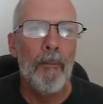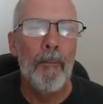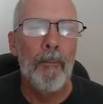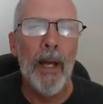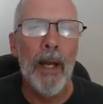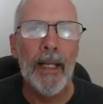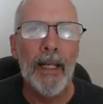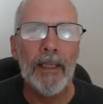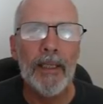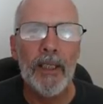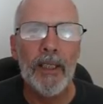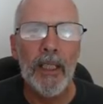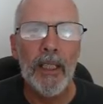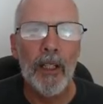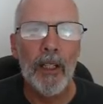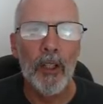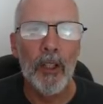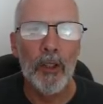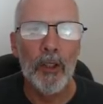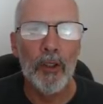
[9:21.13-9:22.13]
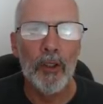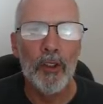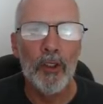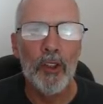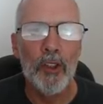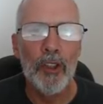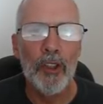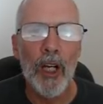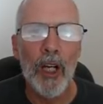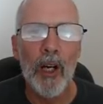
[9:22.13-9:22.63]

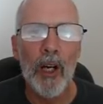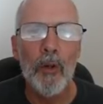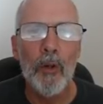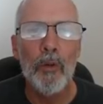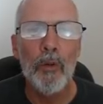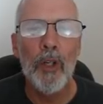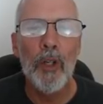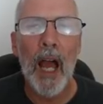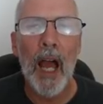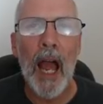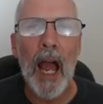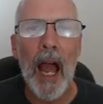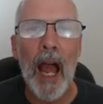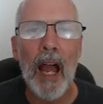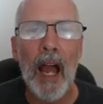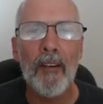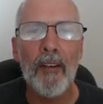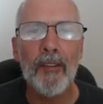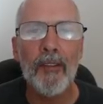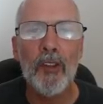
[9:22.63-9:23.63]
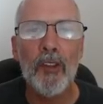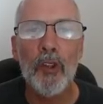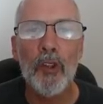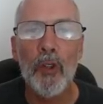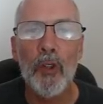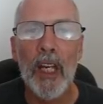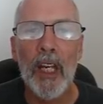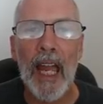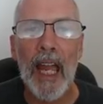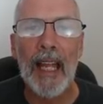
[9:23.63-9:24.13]
Mexicans don't have
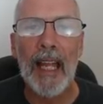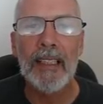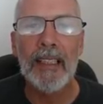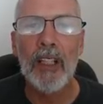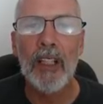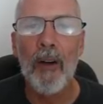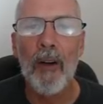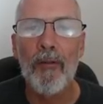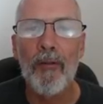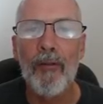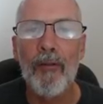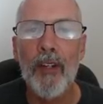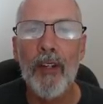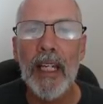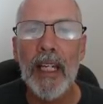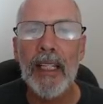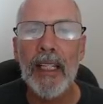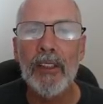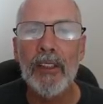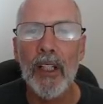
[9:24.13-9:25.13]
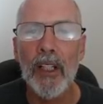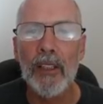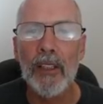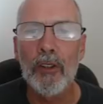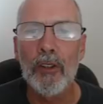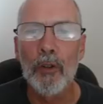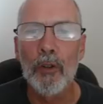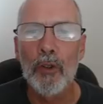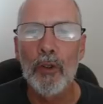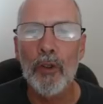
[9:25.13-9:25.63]
to get a
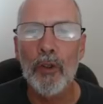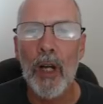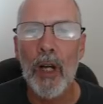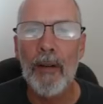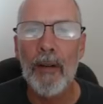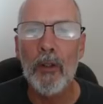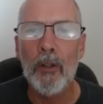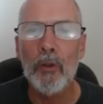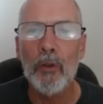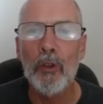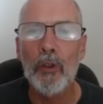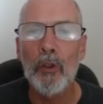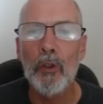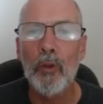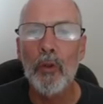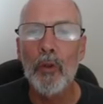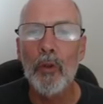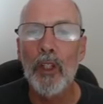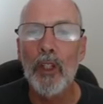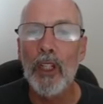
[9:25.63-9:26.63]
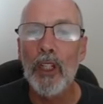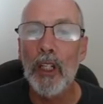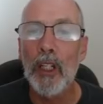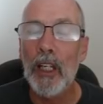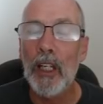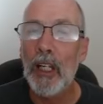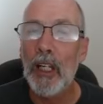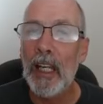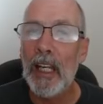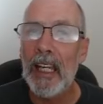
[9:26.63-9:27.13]
visa to travel to the
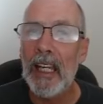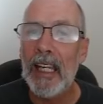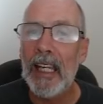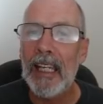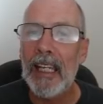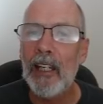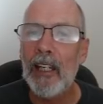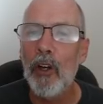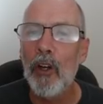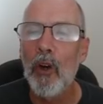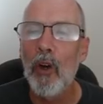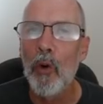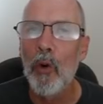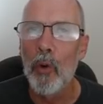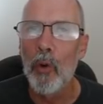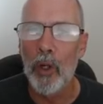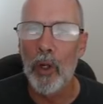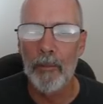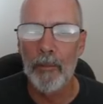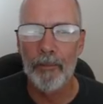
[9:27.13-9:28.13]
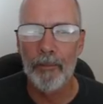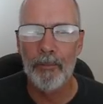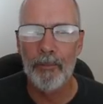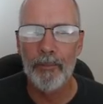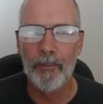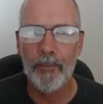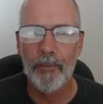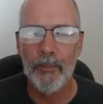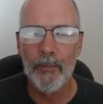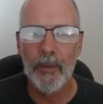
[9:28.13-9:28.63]
EU.
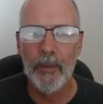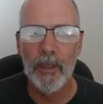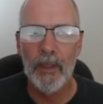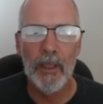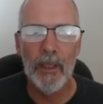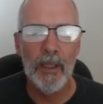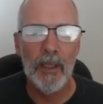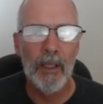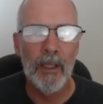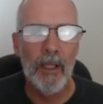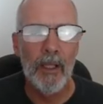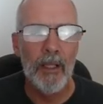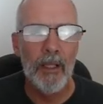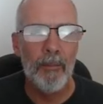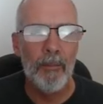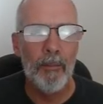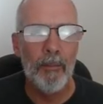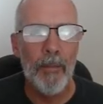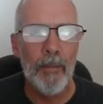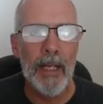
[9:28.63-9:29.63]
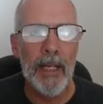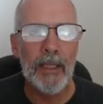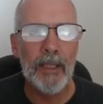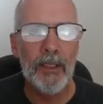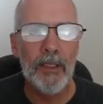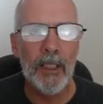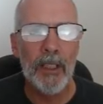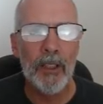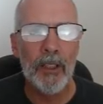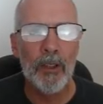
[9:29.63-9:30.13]

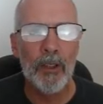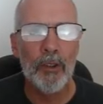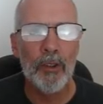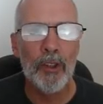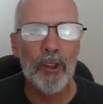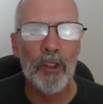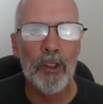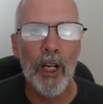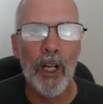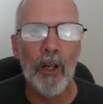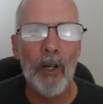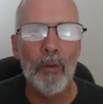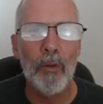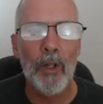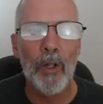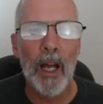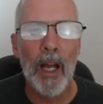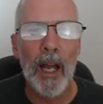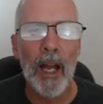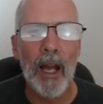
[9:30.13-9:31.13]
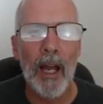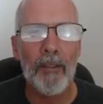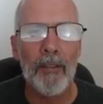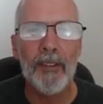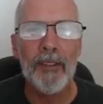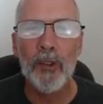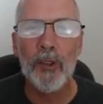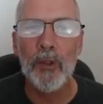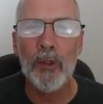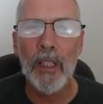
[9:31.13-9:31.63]
Mexicans don't
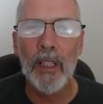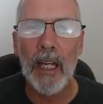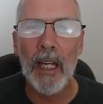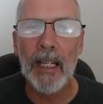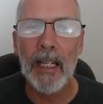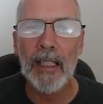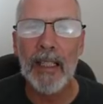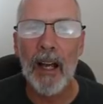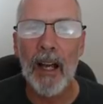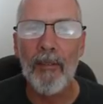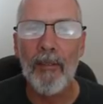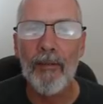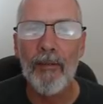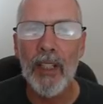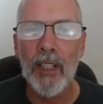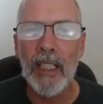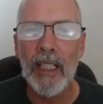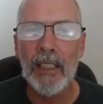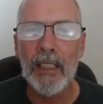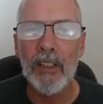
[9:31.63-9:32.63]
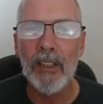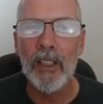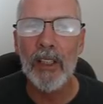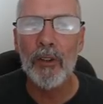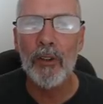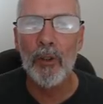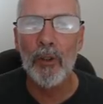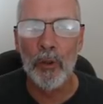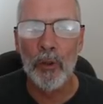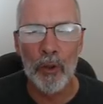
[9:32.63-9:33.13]
have to get a
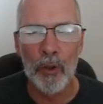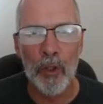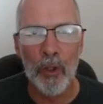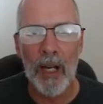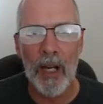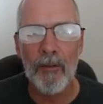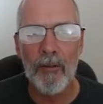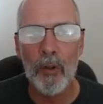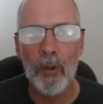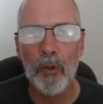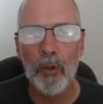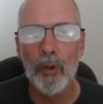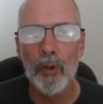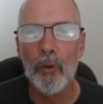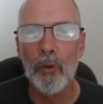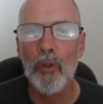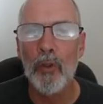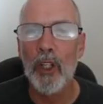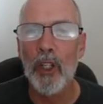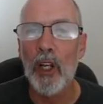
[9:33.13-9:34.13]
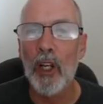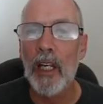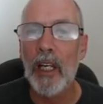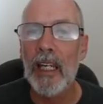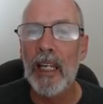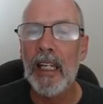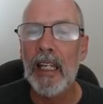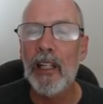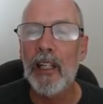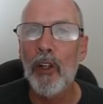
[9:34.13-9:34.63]
visa to travel to the
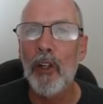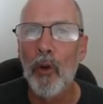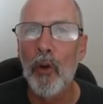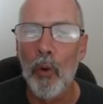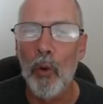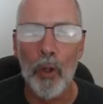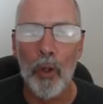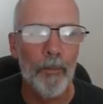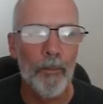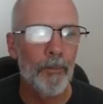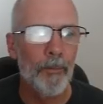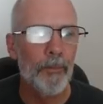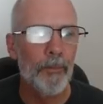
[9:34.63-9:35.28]
EU.